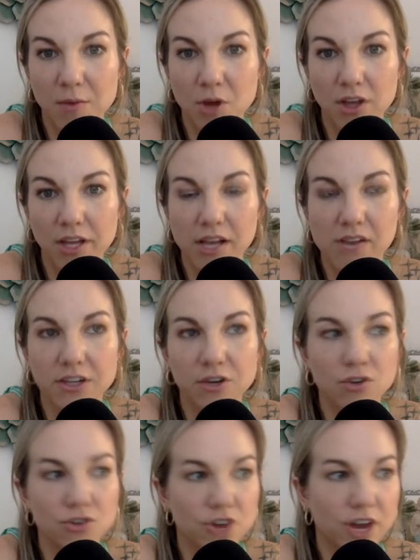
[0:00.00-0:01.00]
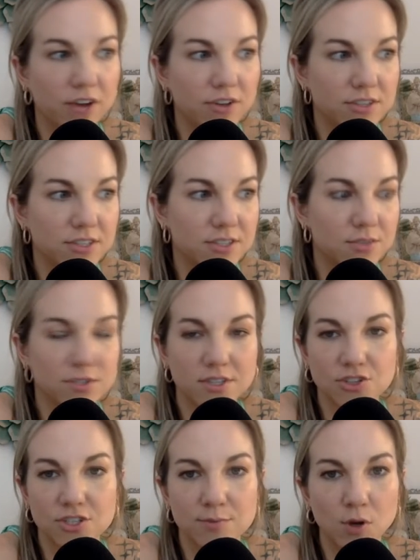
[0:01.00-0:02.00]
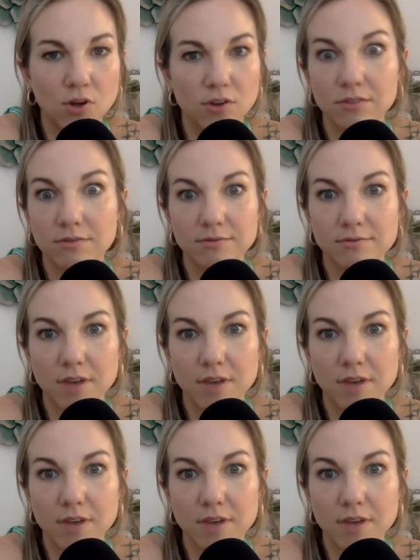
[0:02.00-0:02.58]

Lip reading: calling it clinical trials because it was such a small